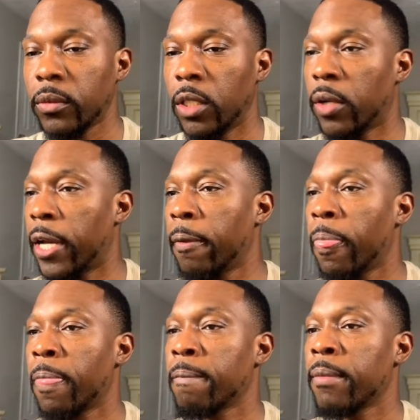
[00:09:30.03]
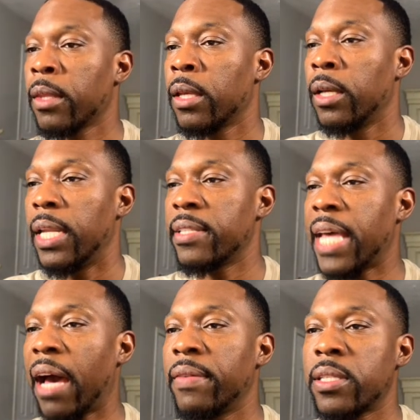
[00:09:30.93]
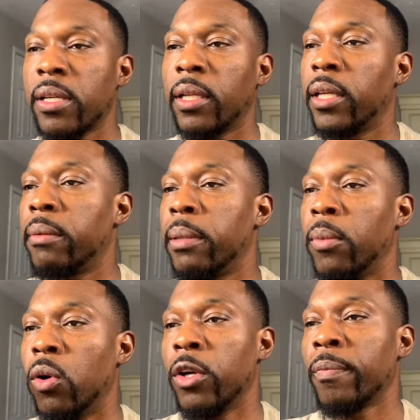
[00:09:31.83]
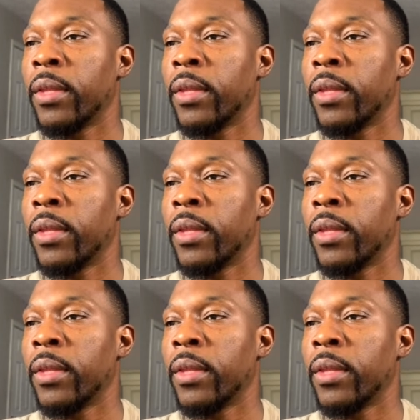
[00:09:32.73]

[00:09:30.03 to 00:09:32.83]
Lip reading: okay, let's dive into it a little bit more.